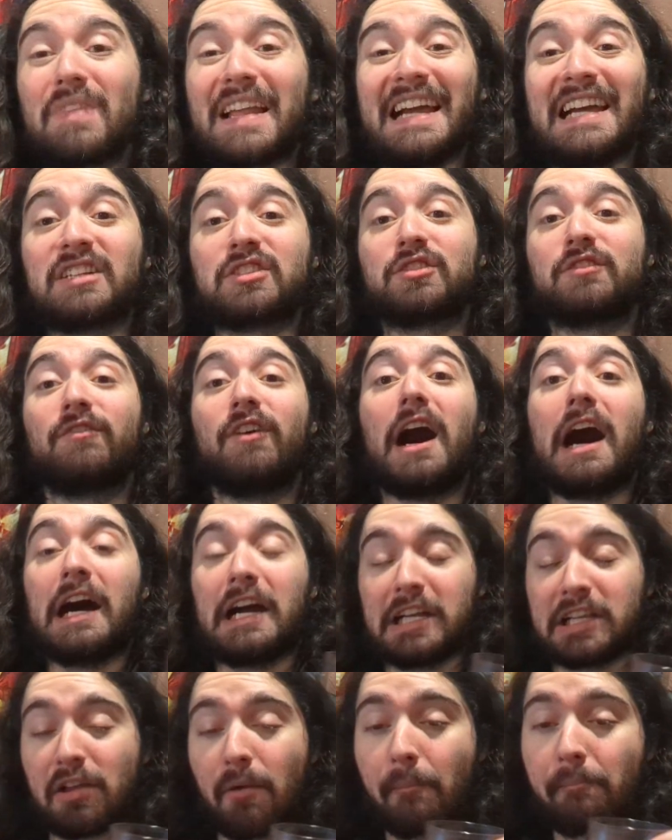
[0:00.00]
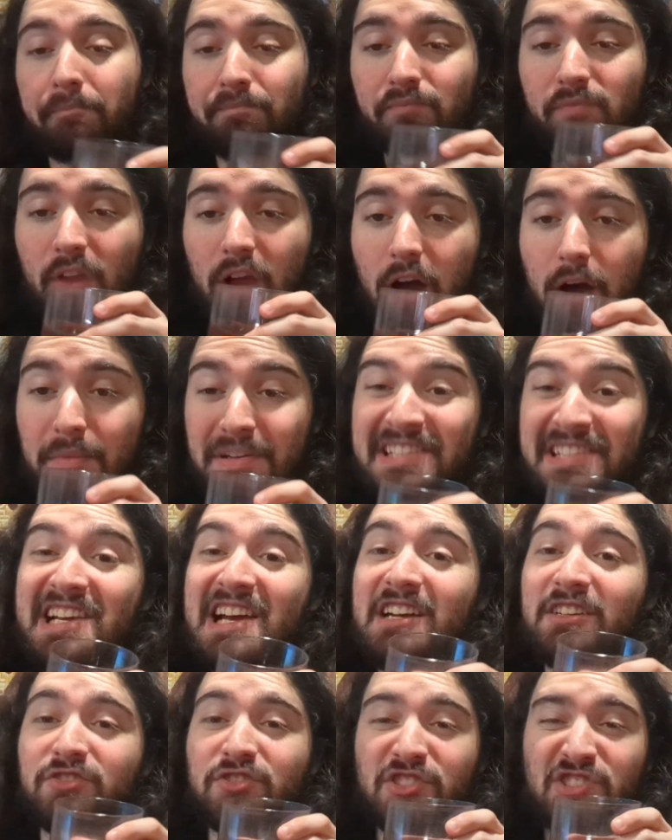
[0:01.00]
it's fine. It
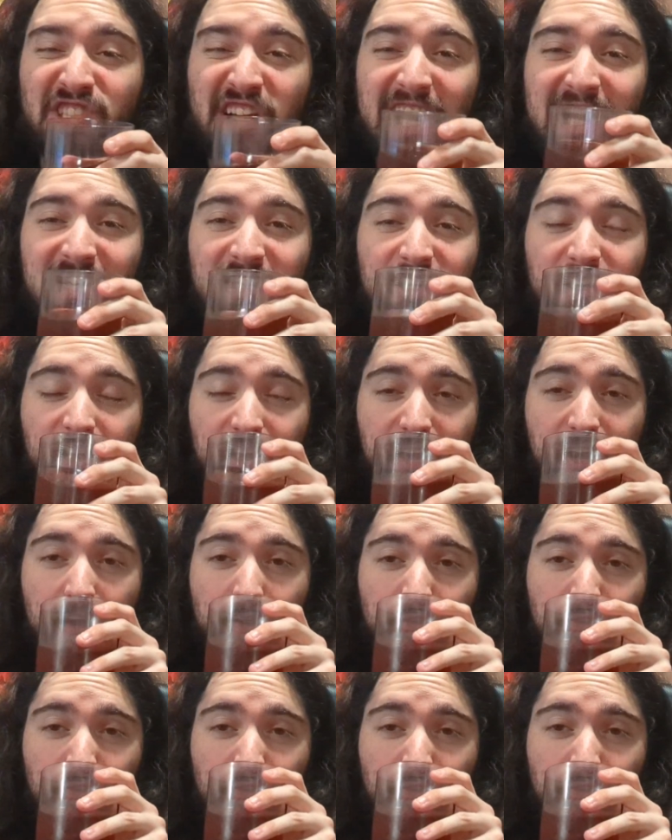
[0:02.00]
tastes exactly like how